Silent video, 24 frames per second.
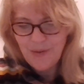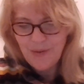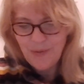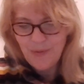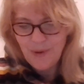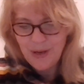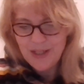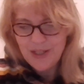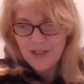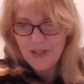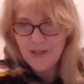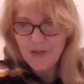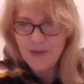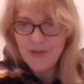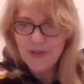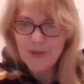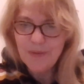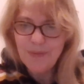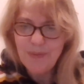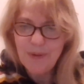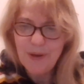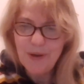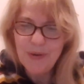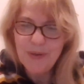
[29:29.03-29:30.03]
What do you
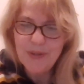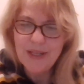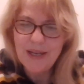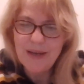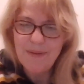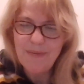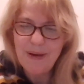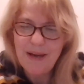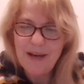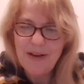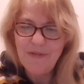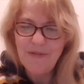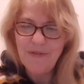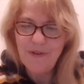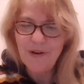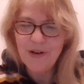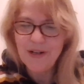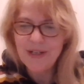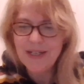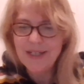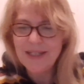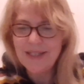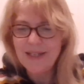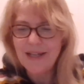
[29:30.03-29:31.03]
suppose I paid for
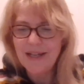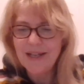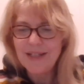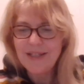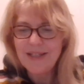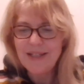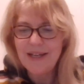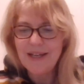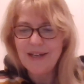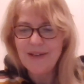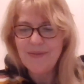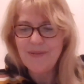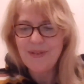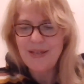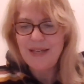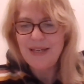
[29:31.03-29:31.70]
it, Nastasya?